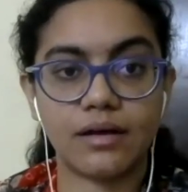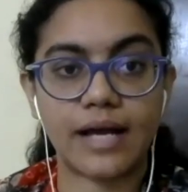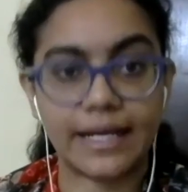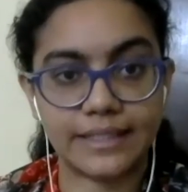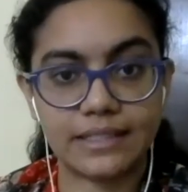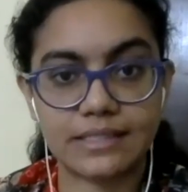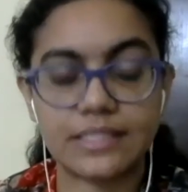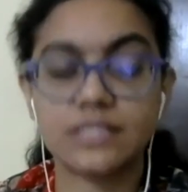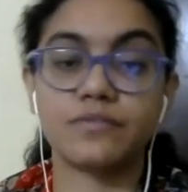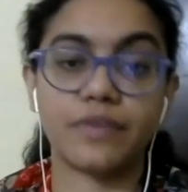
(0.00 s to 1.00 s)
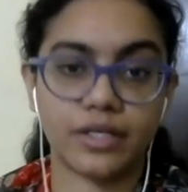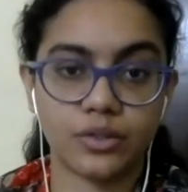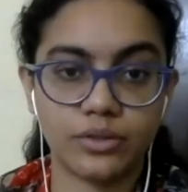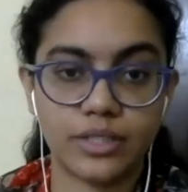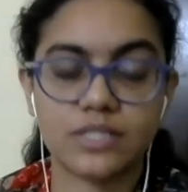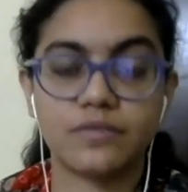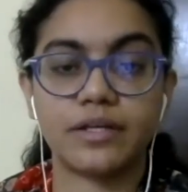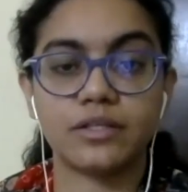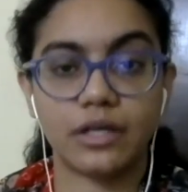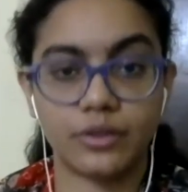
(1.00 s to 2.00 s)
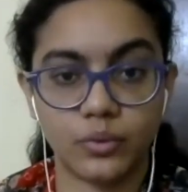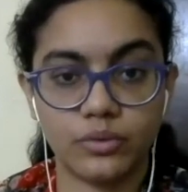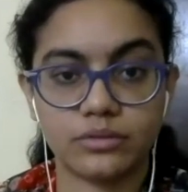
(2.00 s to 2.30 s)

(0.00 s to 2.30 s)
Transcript: at LSE is very good. It's very thorough.